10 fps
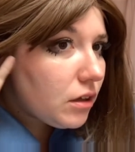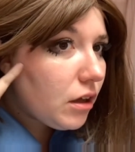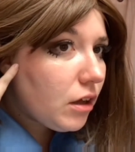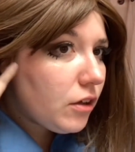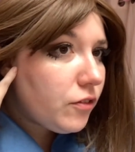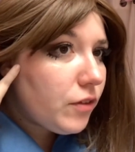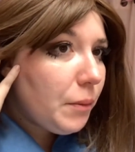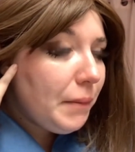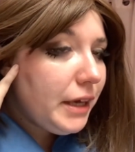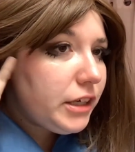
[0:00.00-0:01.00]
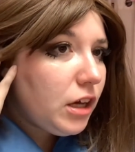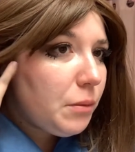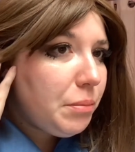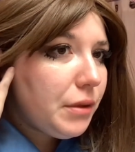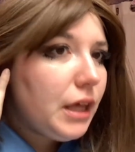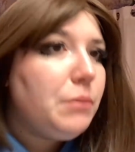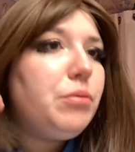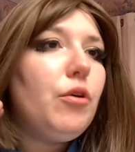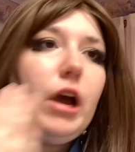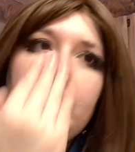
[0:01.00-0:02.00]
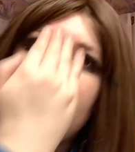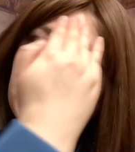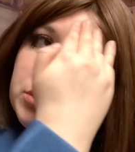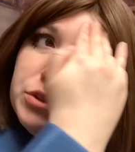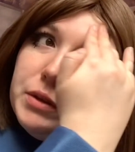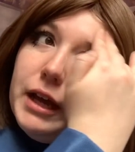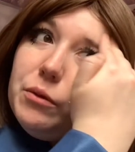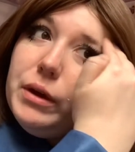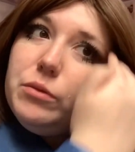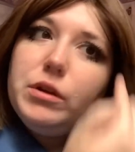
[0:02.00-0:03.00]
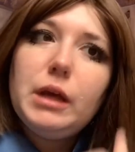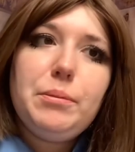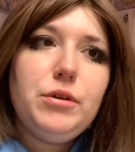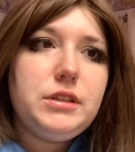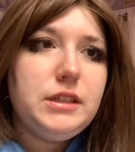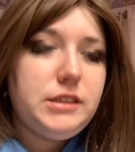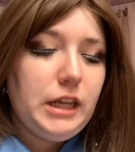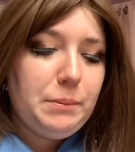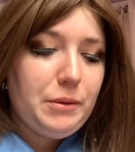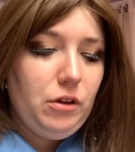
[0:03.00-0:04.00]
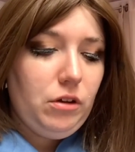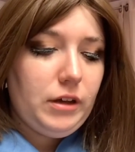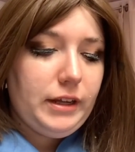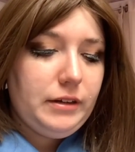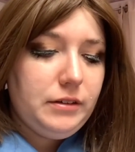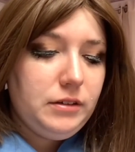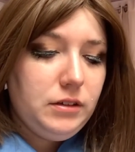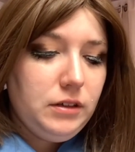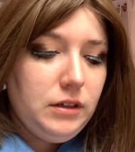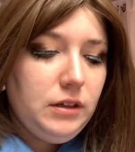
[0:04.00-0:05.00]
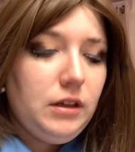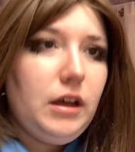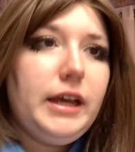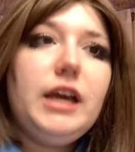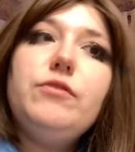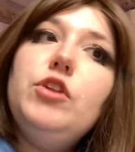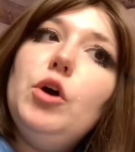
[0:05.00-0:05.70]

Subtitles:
of makeup and primer, so that way when I put the tape on, I have no